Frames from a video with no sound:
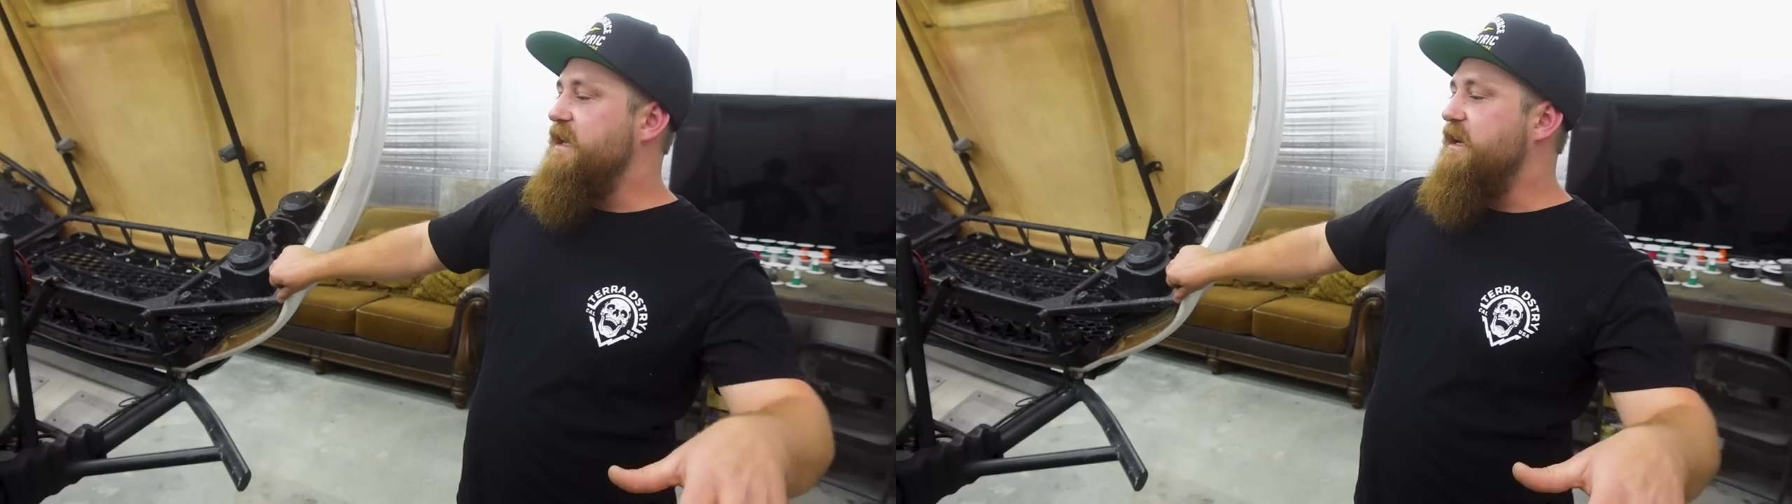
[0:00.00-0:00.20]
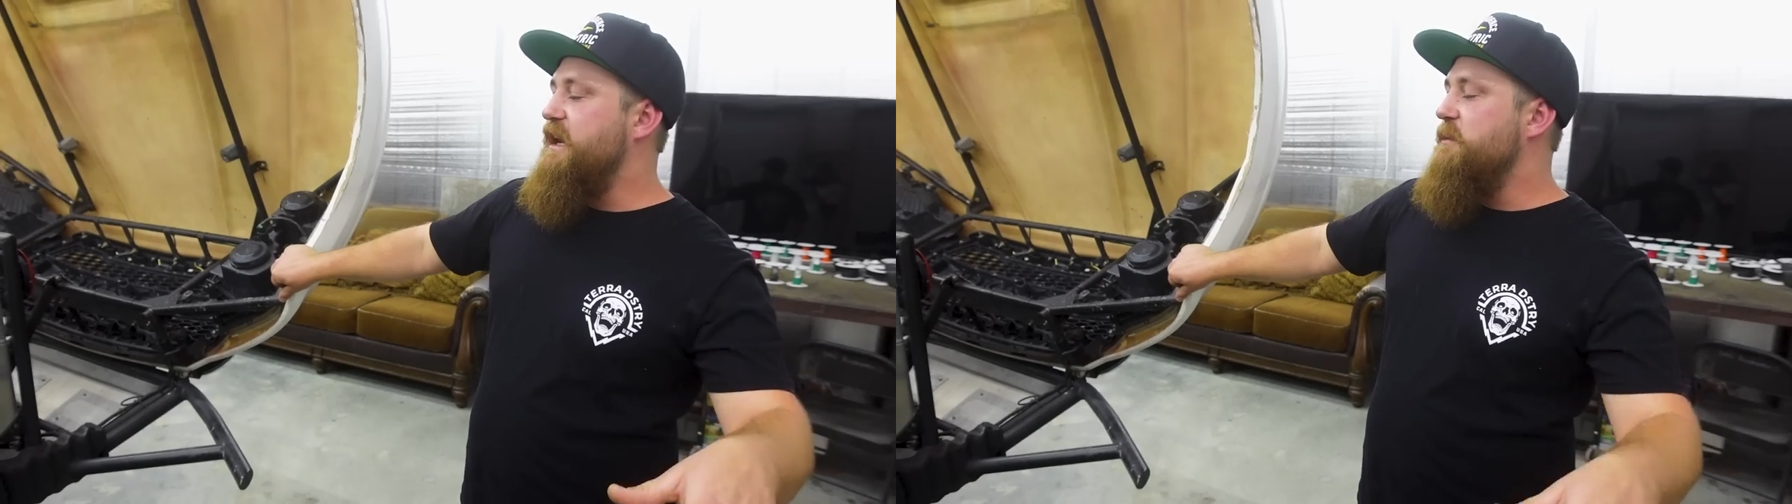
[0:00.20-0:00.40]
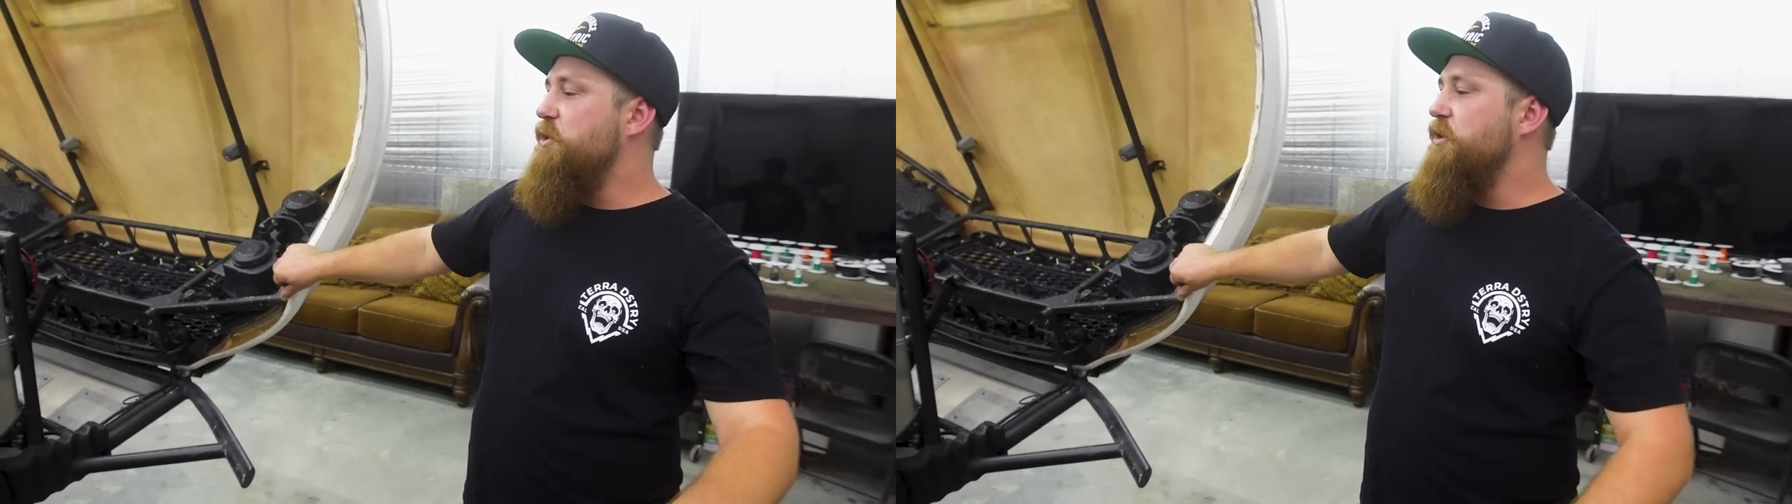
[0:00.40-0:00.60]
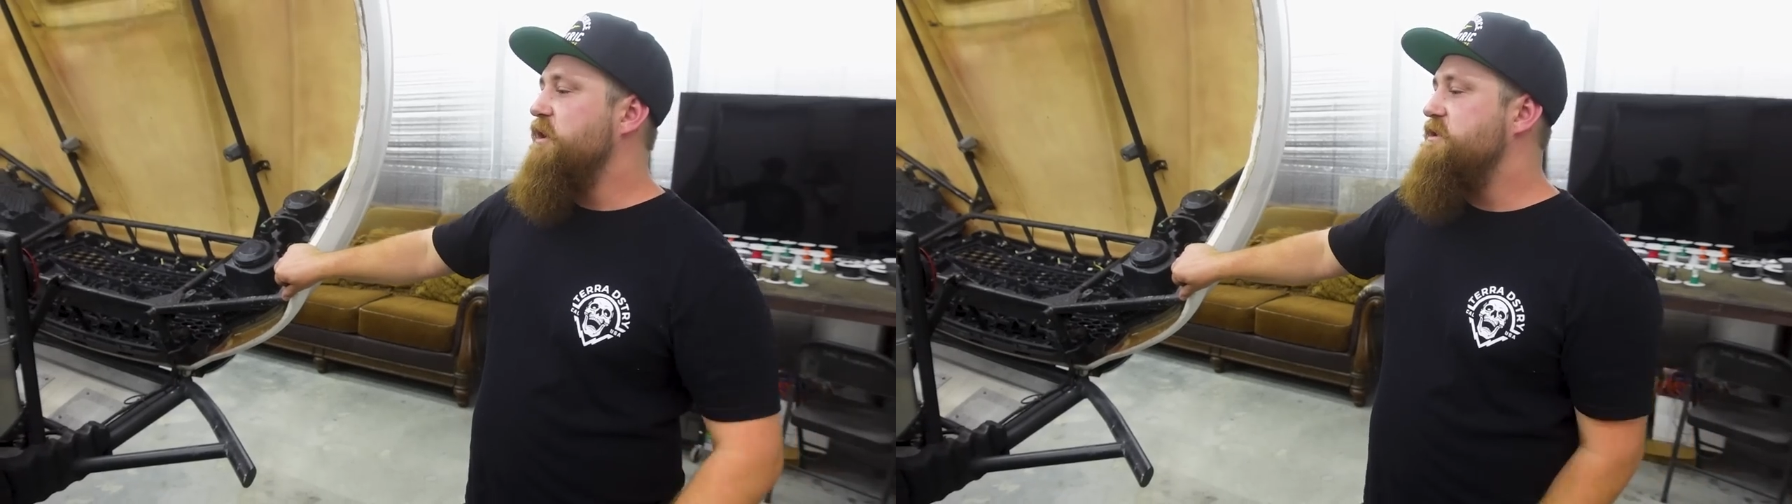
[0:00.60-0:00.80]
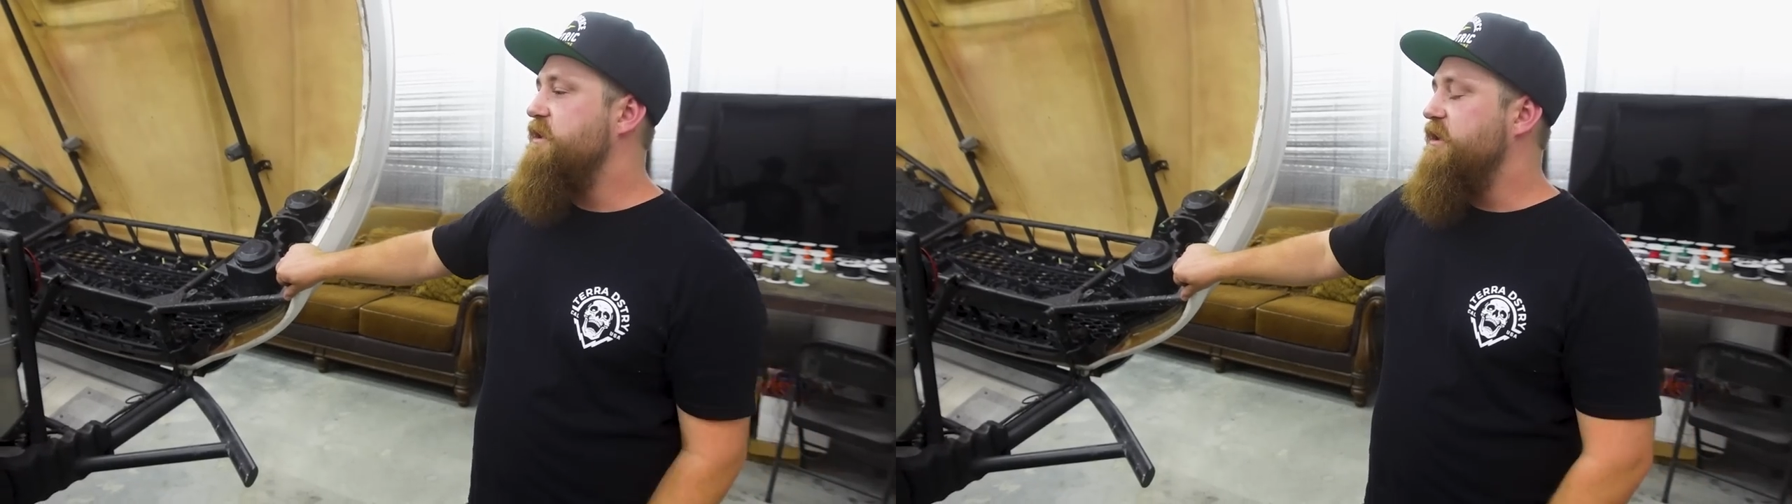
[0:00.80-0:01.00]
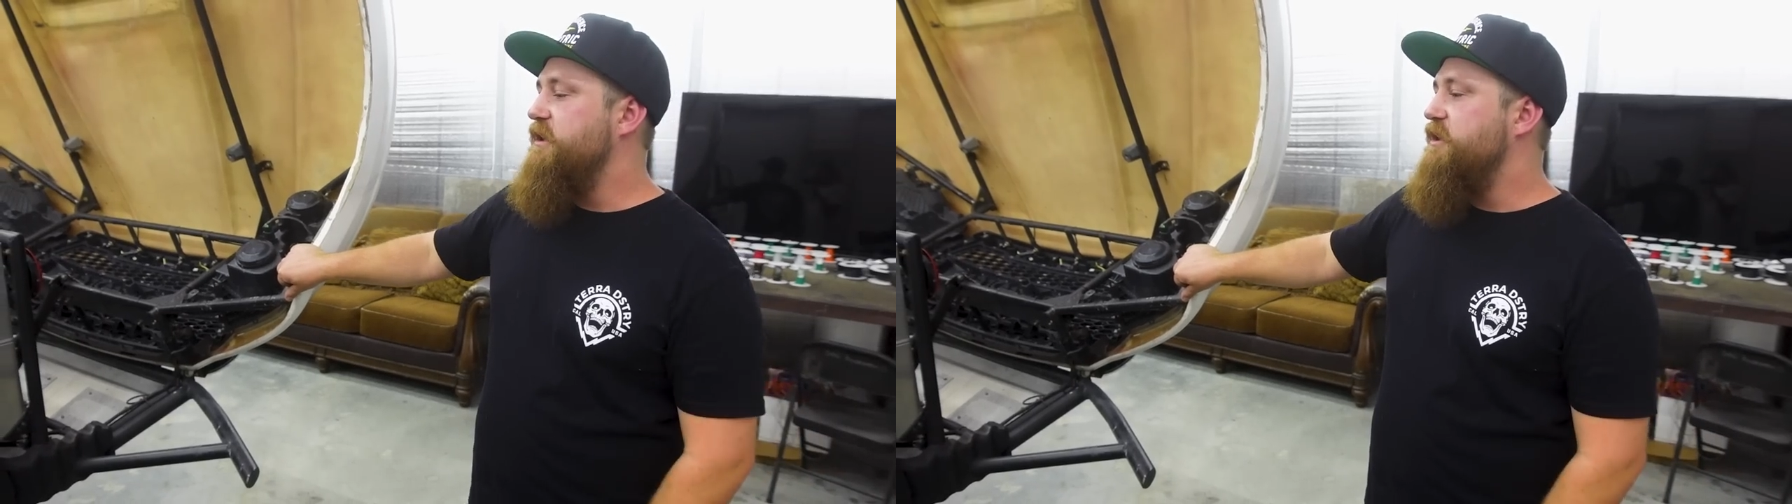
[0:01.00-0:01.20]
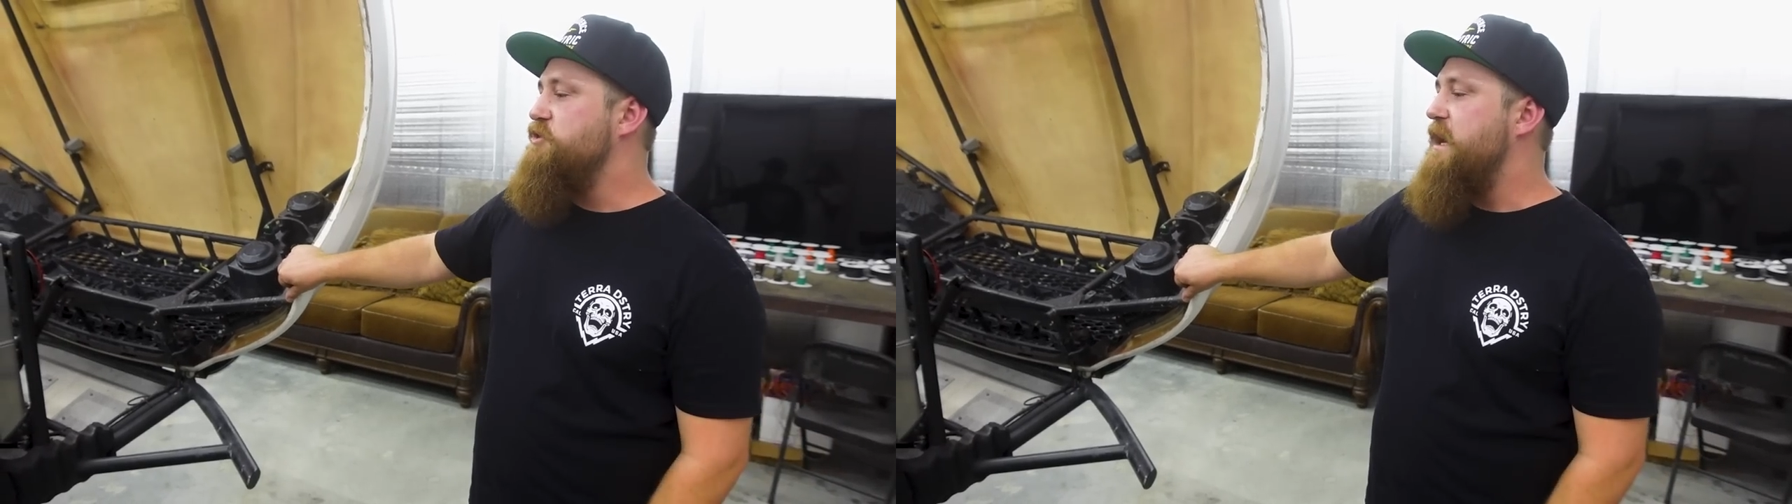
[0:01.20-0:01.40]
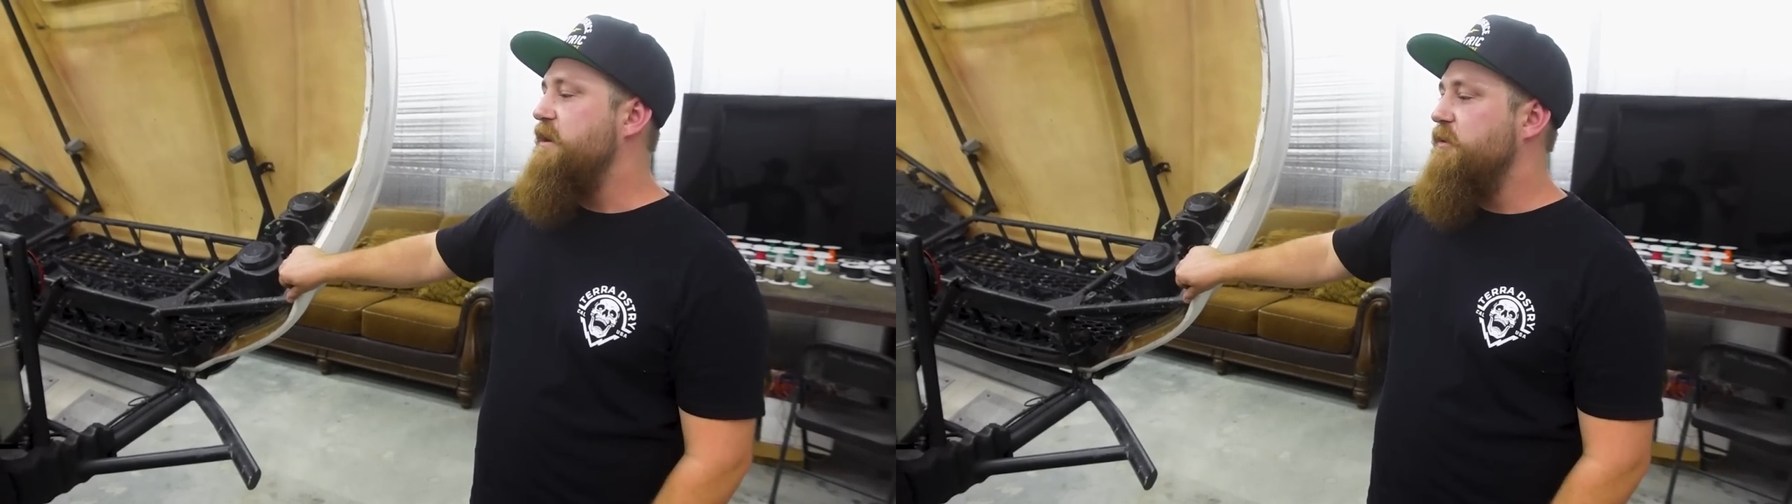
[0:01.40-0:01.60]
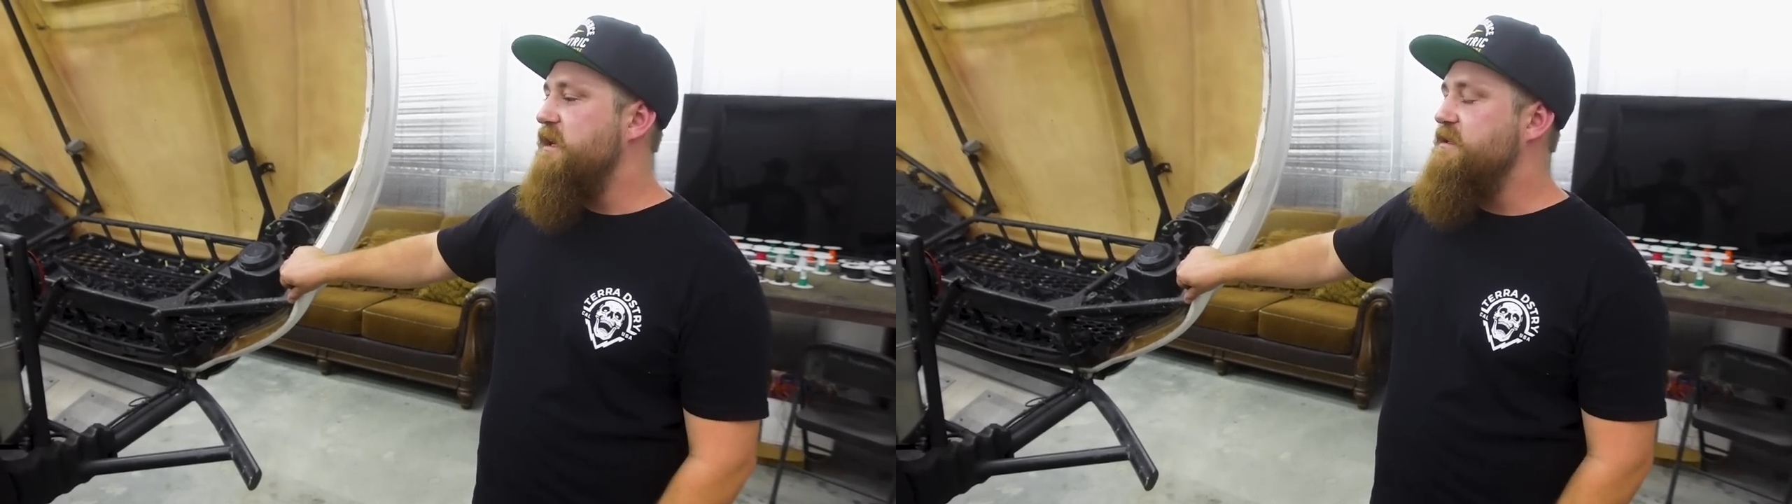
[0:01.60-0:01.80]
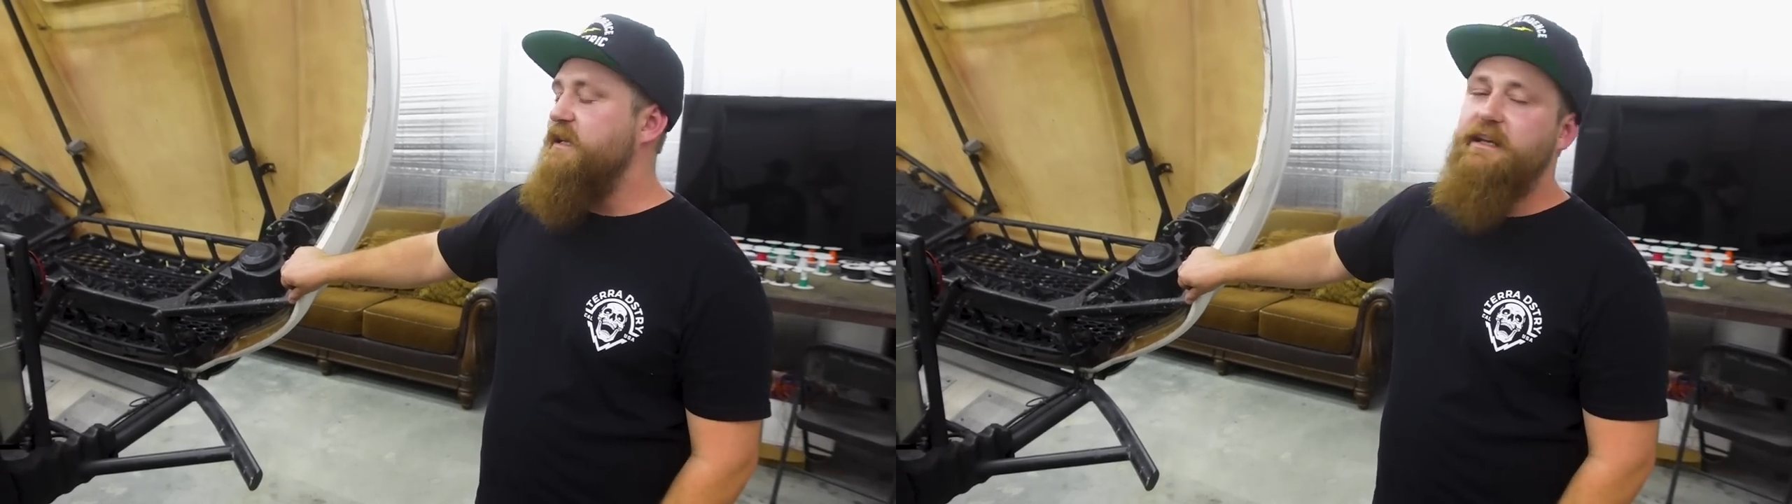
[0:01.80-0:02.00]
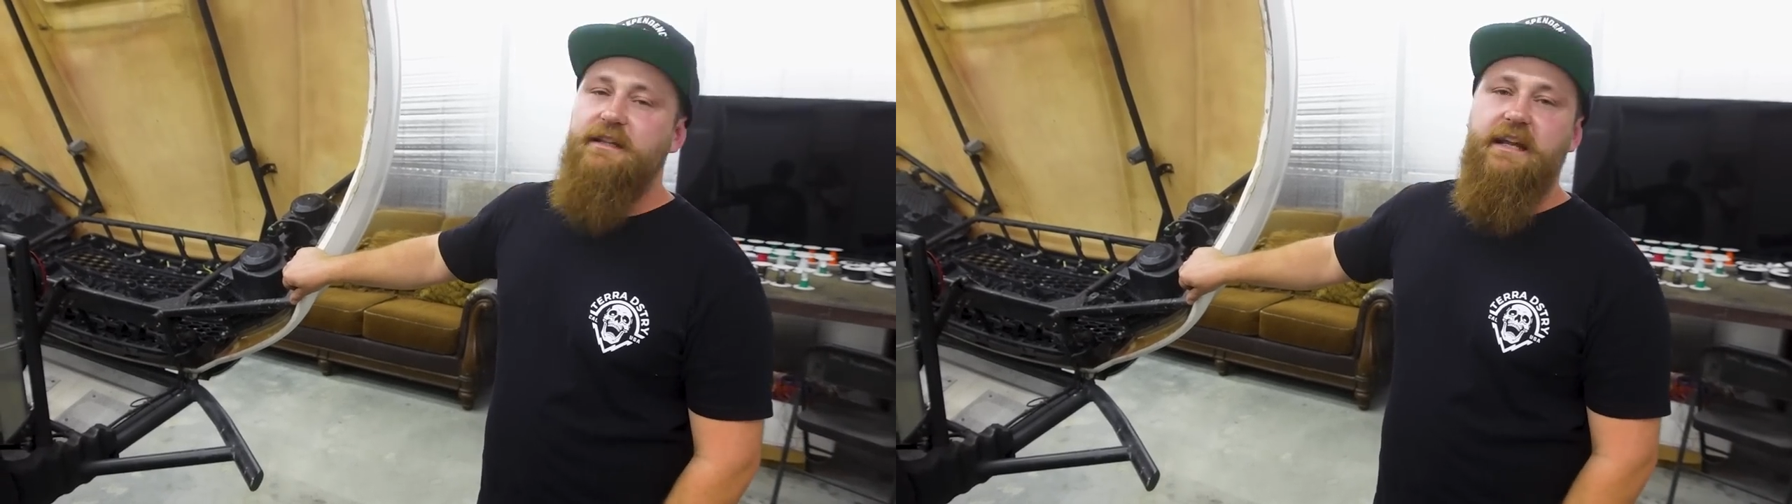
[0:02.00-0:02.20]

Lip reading: They're kind of more into the track racing,